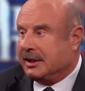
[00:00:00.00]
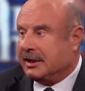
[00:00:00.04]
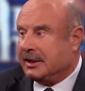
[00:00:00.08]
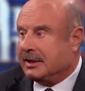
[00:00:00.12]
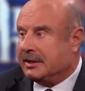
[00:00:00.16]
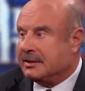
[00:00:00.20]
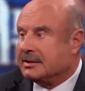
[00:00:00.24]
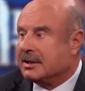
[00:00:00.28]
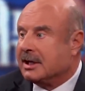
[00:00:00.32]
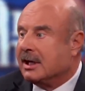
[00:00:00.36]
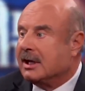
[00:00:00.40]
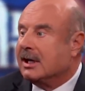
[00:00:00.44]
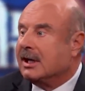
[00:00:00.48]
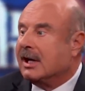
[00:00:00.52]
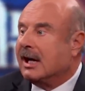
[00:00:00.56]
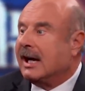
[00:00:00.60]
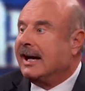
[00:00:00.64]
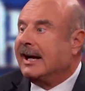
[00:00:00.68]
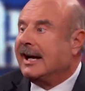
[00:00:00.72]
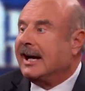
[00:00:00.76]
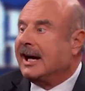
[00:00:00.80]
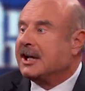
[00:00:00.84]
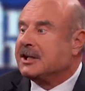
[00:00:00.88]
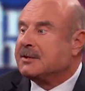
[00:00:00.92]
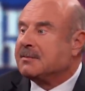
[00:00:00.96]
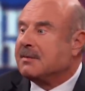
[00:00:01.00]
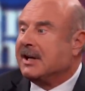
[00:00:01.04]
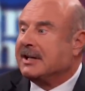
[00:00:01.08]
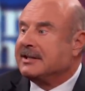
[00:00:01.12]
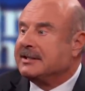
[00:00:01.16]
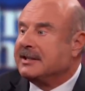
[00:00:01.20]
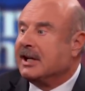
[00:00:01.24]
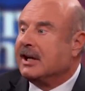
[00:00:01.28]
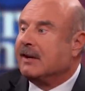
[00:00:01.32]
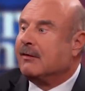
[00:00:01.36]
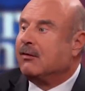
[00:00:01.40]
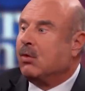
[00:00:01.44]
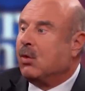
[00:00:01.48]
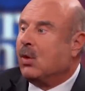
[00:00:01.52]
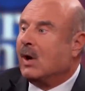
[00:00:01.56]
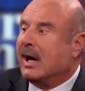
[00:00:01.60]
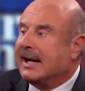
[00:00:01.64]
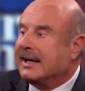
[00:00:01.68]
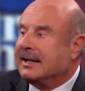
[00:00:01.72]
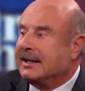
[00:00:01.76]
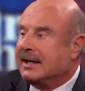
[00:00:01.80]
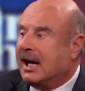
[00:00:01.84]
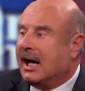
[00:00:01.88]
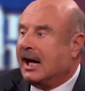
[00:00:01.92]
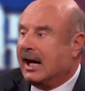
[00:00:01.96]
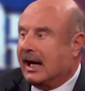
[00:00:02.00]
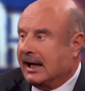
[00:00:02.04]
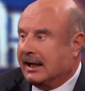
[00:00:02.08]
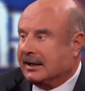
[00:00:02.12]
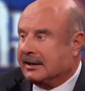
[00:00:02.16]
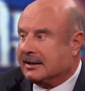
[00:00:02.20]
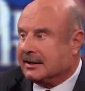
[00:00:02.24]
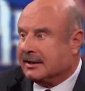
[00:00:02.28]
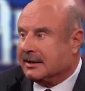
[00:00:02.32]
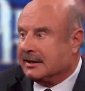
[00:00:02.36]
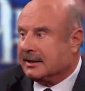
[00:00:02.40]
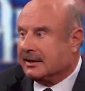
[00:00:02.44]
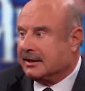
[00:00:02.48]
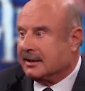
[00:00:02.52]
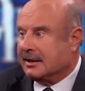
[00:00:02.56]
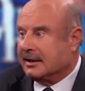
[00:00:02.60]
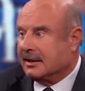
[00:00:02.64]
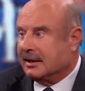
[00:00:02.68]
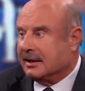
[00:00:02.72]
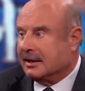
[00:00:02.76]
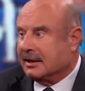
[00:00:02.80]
Phil's show, but some of them have gotten on his nerves, and